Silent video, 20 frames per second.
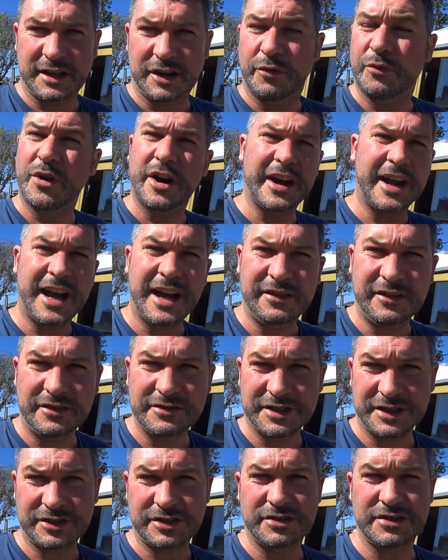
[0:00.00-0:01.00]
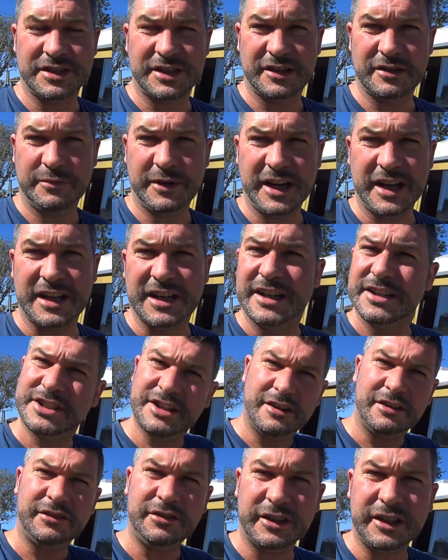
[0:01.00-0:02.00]
What are those issues going to be? So
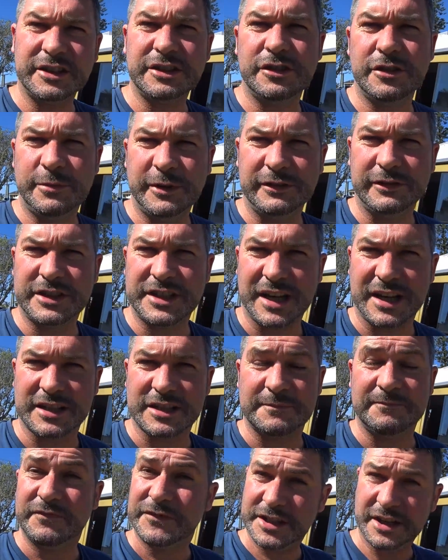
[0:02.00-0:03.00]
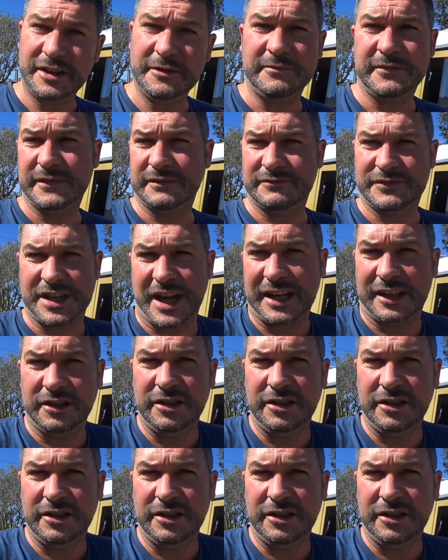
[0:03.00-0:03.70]
I thought I'd do a bit of a test. So take a